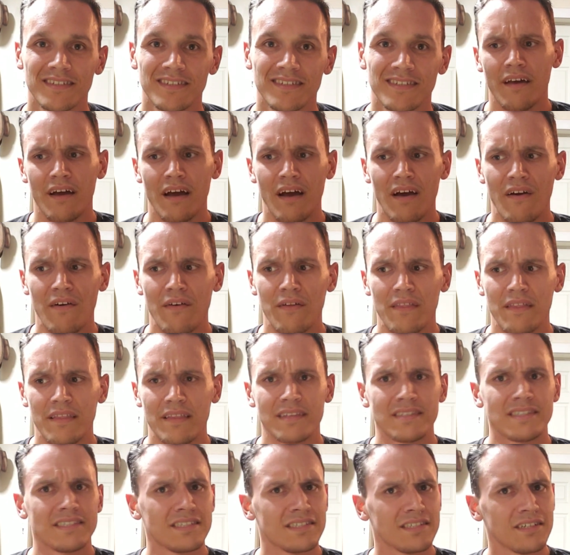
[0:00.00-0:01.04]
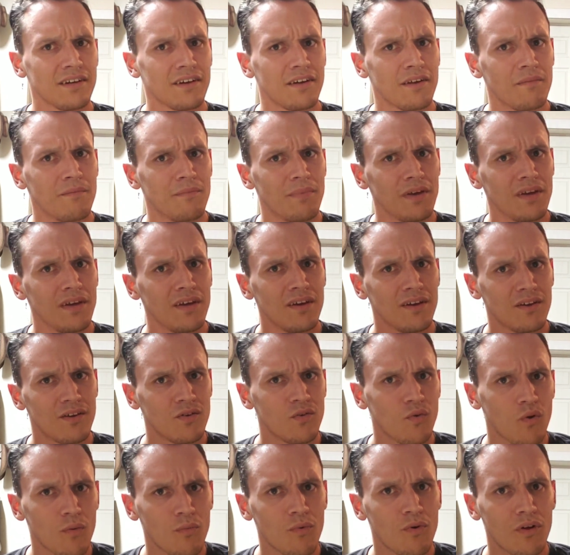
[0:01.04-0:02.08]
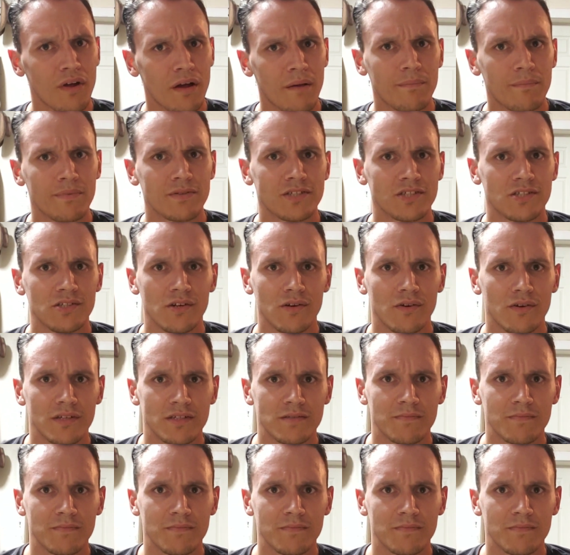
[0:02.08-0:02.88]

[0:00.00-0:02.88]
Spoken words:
Now, this isn't going to be a normal episode,